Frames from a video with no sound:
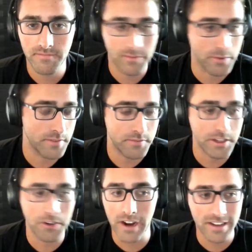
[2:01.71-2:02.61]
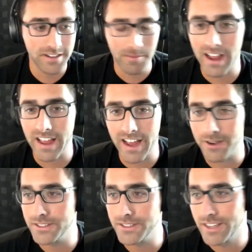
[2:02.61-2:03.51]
for 50 grand to a
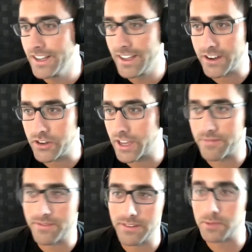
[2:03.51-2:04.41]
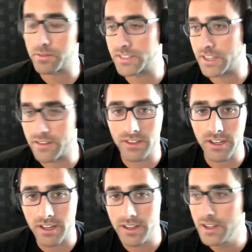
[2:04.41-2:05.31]
house and you'll get 50% of
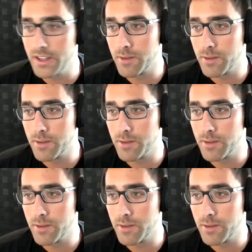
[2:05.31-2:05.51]
the